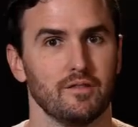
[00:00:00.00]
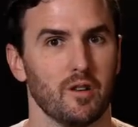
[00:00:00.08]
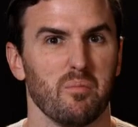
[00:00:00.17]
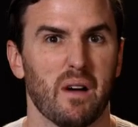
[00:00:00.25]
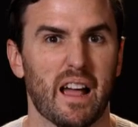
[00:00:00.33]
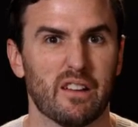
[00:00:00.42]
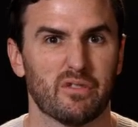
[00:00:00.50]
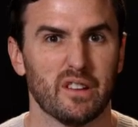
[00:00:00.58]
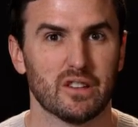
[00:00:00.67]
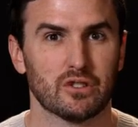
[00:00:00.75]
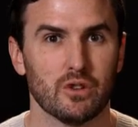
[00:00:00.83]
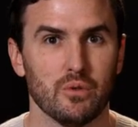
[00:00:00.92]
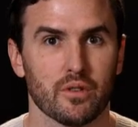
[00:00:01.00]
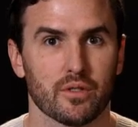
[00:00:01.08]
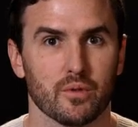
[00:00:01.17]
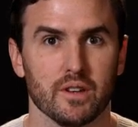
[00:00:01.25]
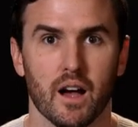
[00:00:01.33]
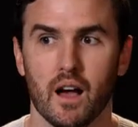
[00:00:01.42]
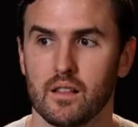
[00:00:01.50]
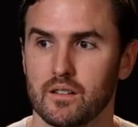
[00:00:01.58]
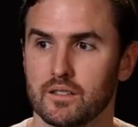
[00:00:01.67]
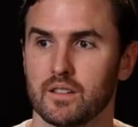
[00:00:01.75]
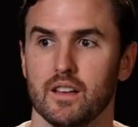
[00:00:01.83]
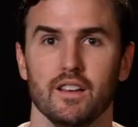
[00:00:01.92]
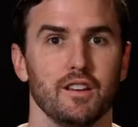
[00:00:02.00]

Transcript: They'll buy it for like two or three dollars,